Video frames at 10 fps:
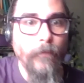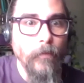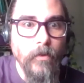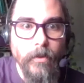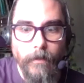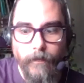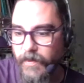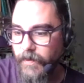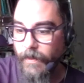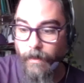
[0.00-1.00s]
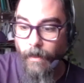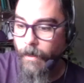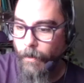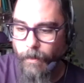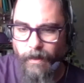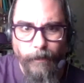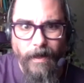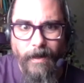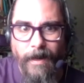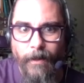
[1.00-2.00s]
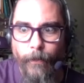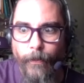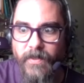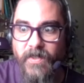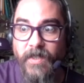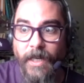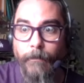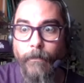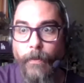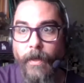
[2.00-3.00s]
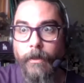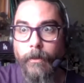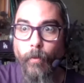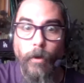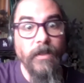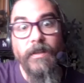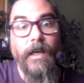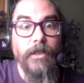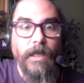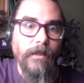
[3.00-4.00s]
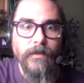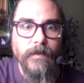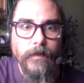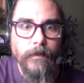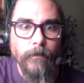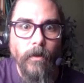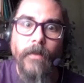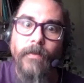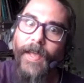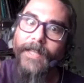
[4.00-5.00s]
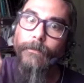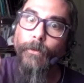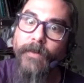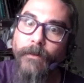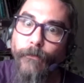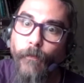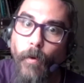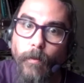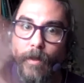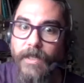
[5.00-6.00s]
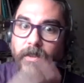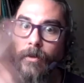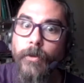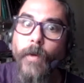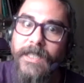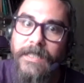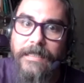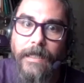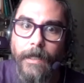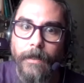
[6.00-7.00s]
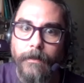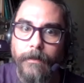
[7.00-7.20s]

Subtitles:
food service, it's like, think about how this same thing could work in the education system. That's moving forward. It's a new idea.